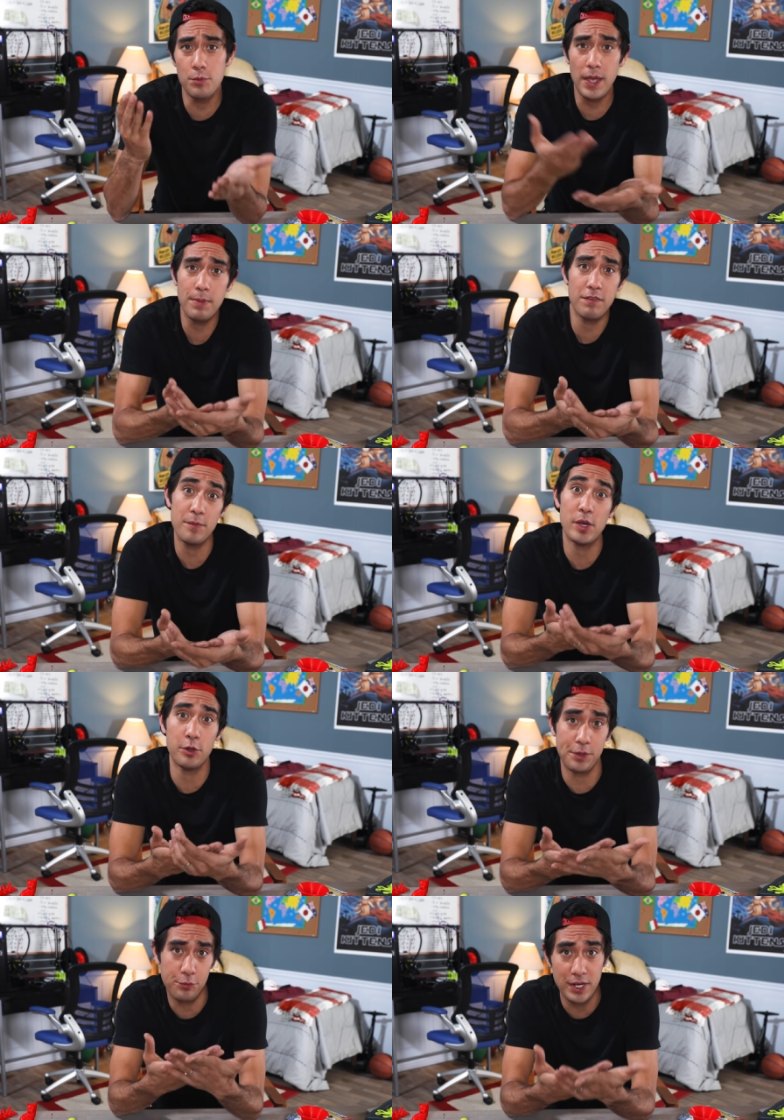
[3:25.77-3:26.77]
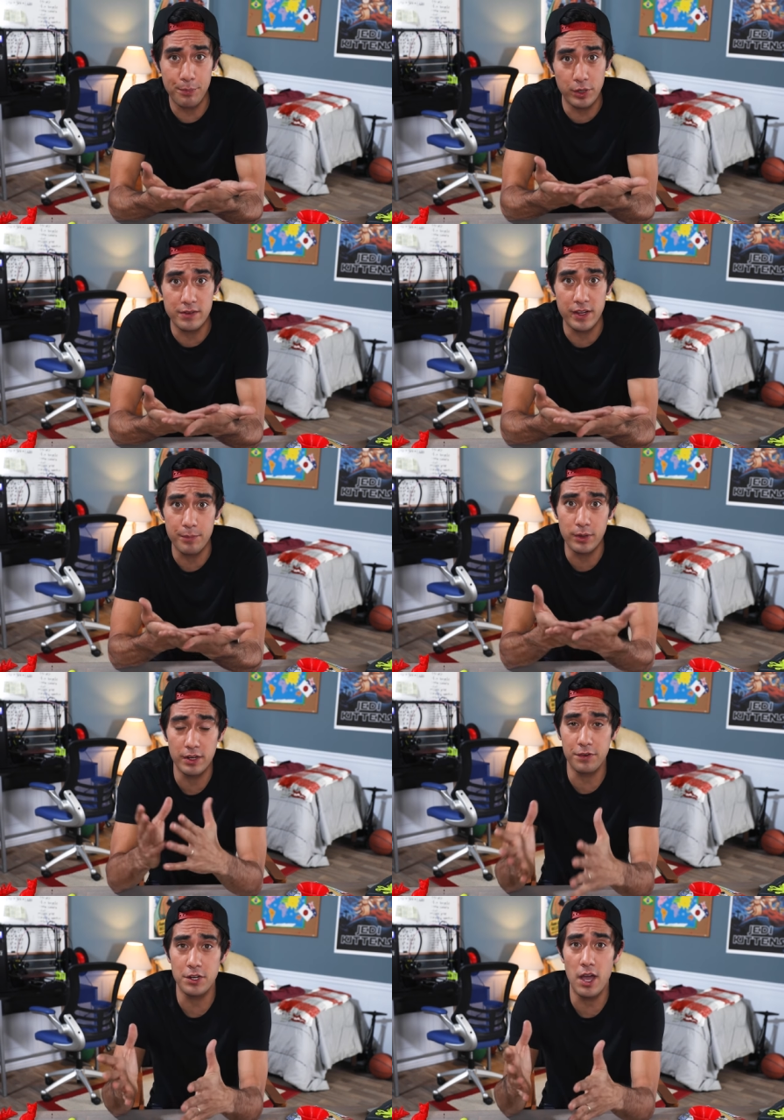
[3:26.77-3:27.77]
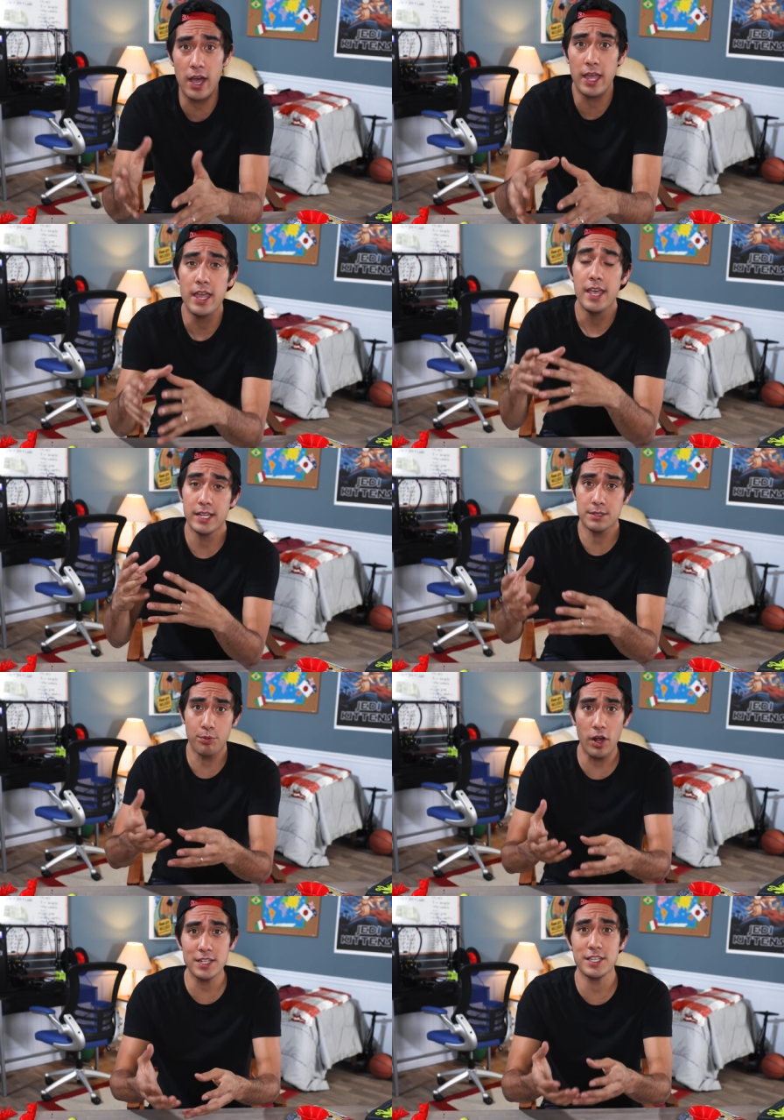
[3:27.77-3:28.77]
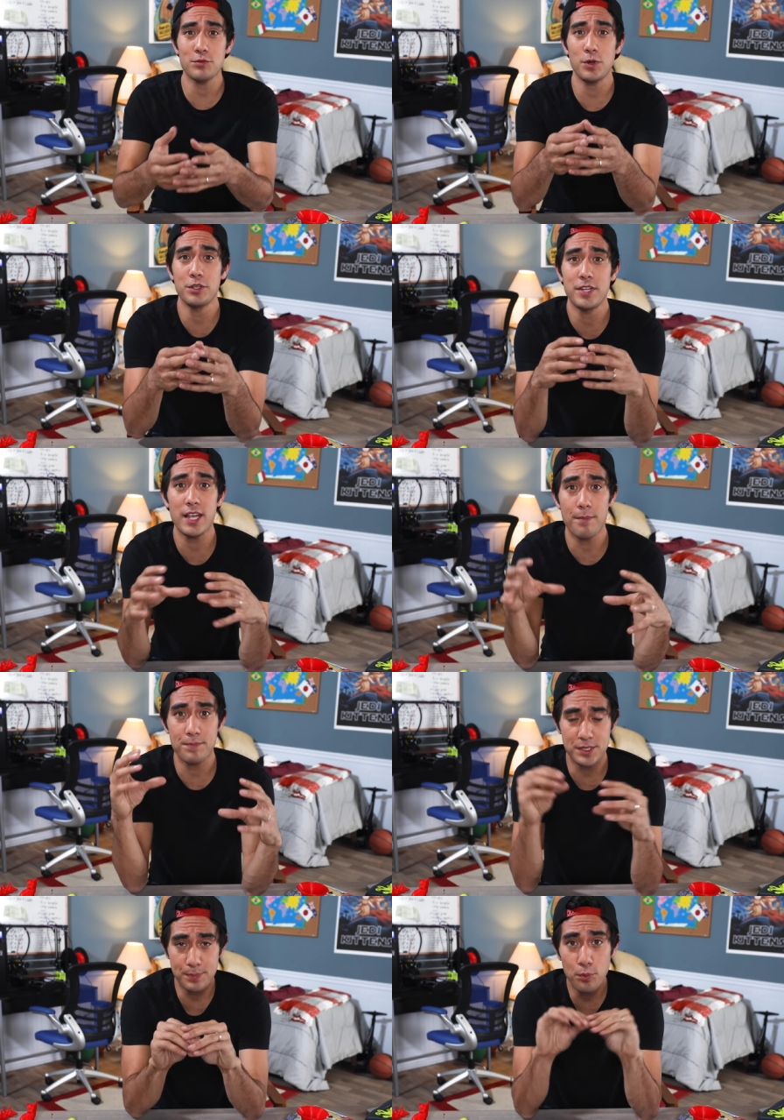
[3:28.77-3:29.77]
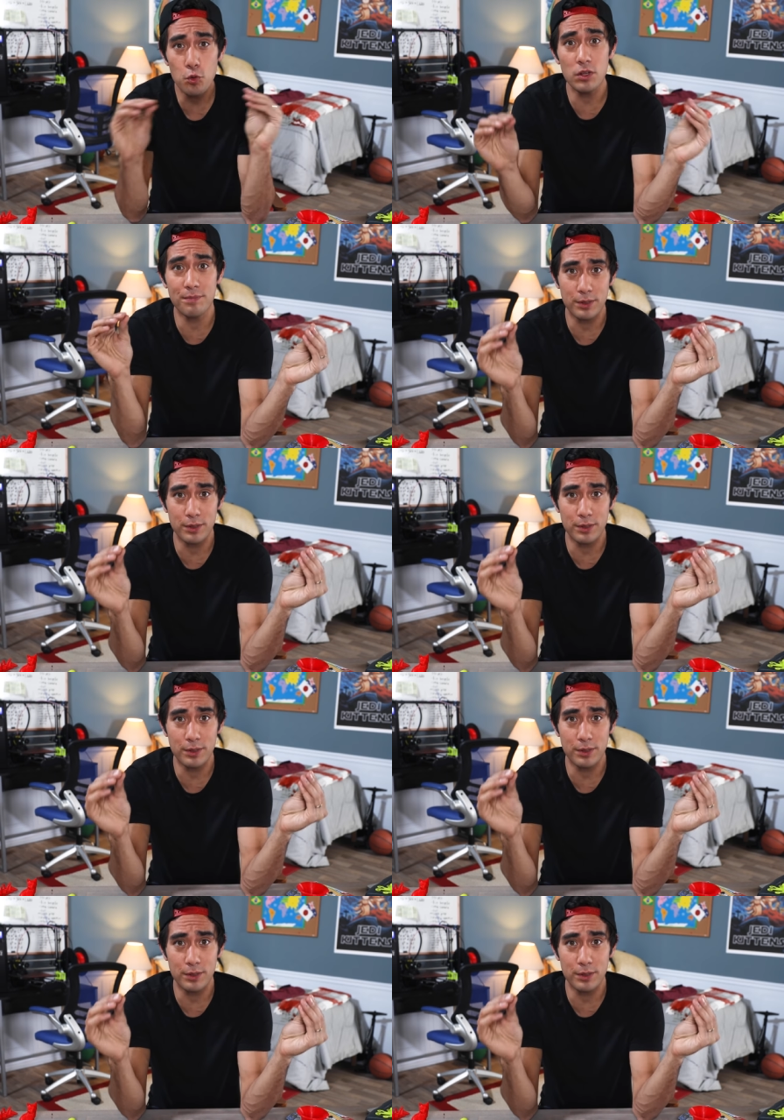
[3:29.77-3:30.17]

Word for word: You may be familiar with 3D printing, but if you're not, it's a process where you take a spool of